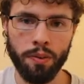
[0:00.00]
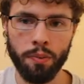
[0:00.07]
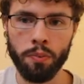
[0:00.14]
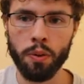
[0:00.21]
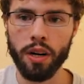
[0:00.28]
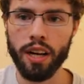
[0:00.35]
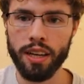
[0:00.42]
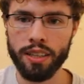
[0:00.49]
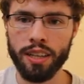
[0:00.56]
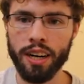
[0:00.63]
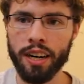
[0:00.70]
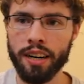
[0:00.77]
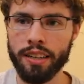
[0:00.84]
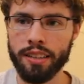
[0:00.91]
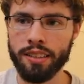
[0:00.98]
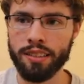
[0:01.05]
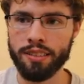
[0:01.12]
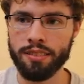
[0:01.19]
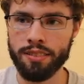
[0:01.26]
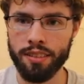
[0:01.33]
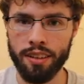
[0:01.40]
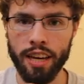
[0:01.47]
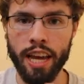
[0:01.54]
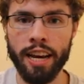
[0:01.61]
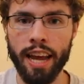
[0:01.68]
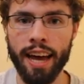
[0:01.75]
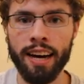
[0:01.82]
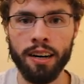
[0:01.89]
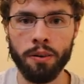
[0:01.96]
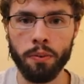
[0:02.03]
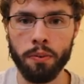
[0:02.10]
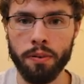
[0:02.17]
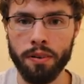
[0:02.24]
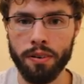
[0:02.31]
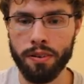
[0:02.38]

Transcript: what I got is an out